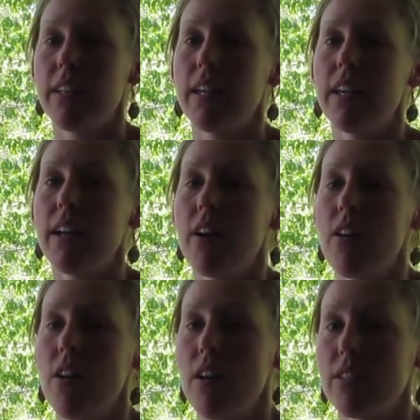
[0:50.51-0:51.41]
they
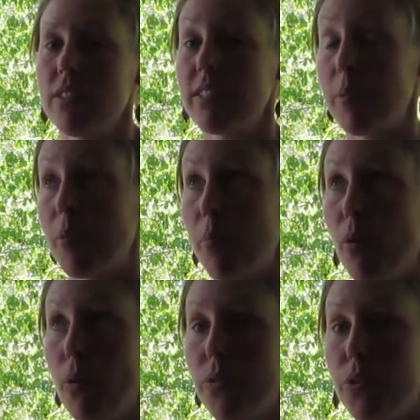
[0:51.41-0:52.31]
are
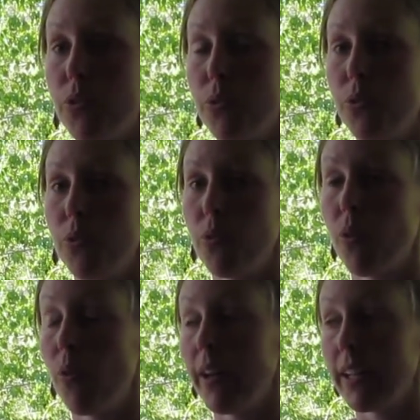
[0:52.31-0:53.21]
susceptible to
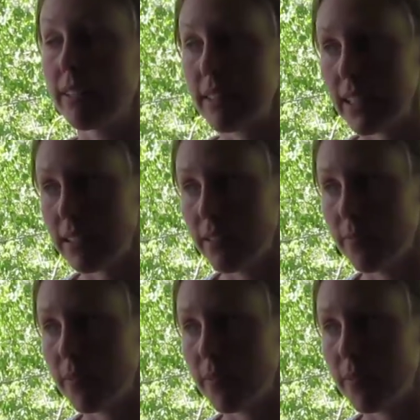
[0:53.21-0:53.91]
going extinct.